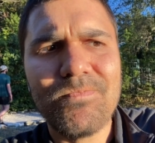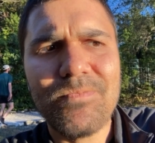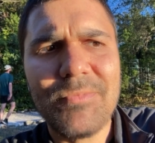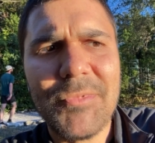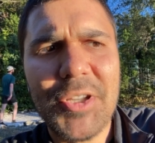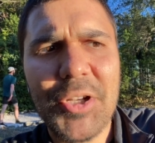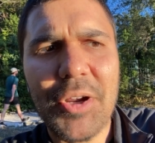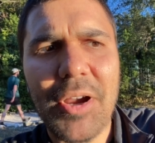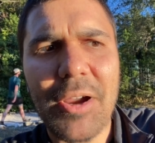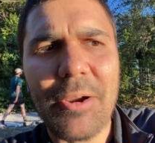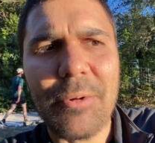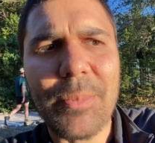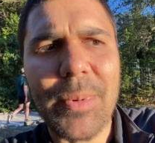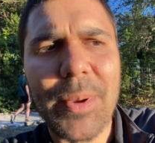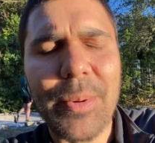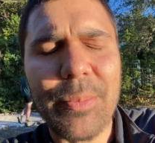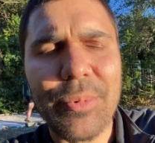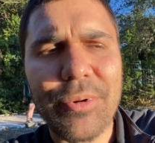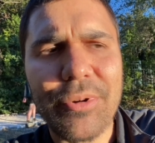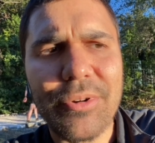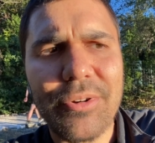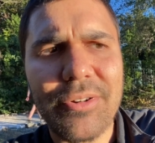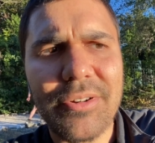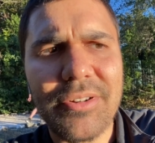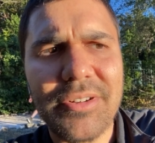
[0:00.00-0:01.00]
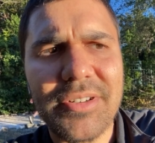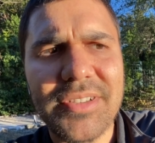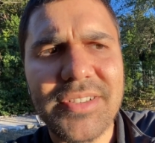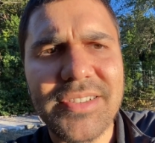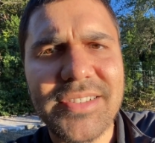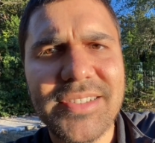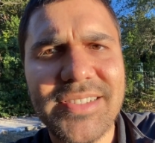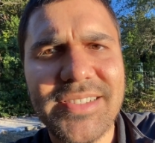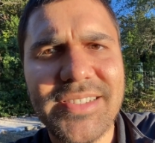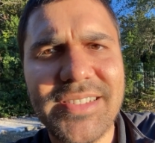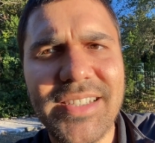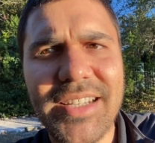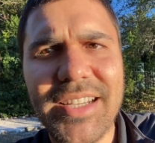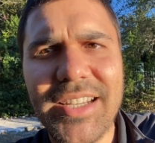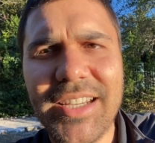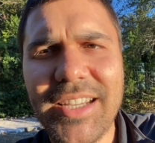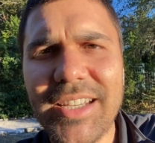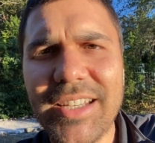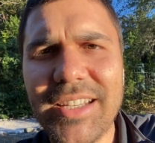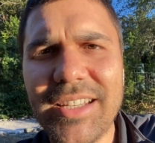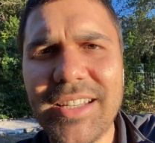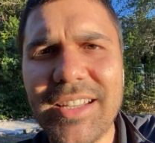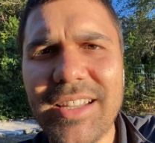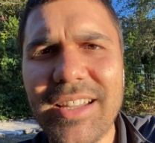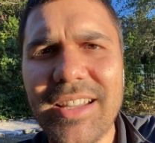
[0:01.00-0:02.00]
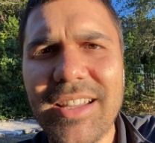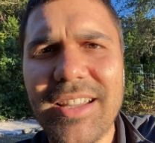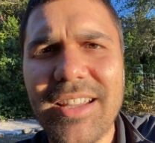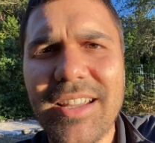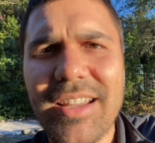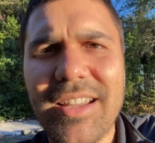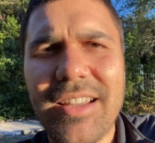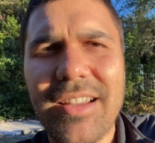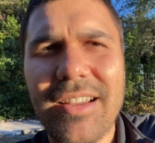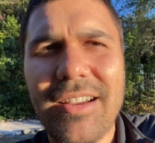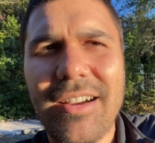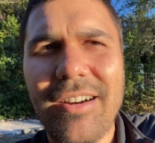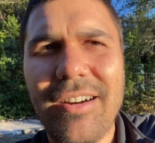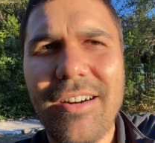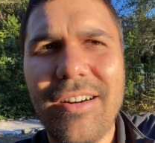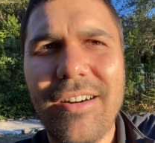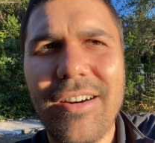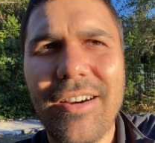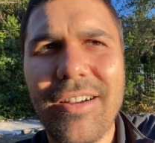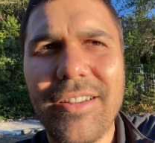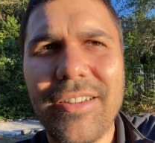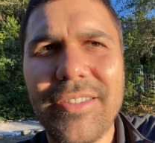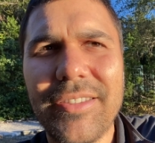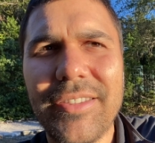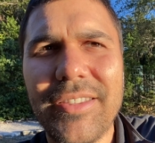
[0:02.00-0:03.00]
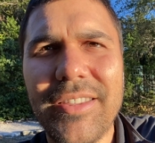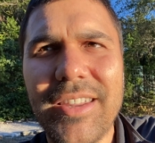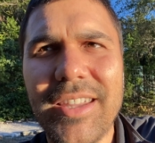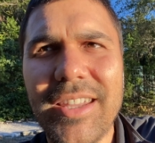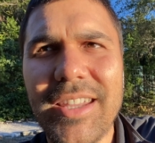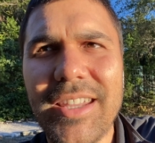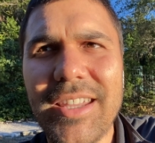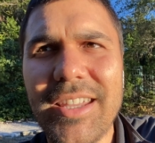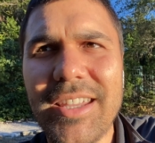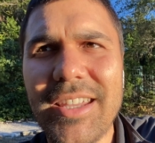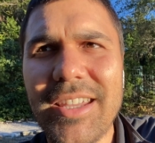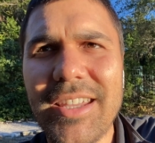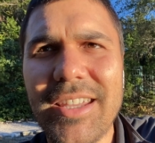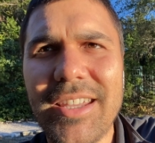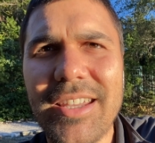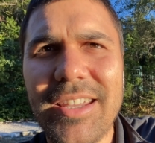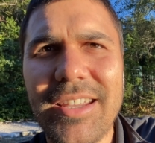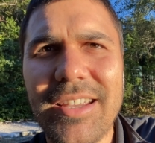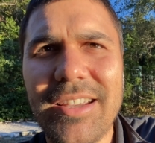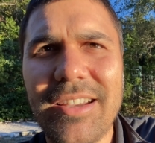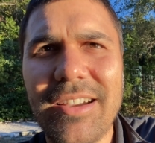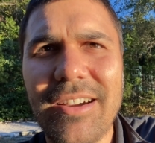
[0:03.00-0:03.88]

remember sitting on the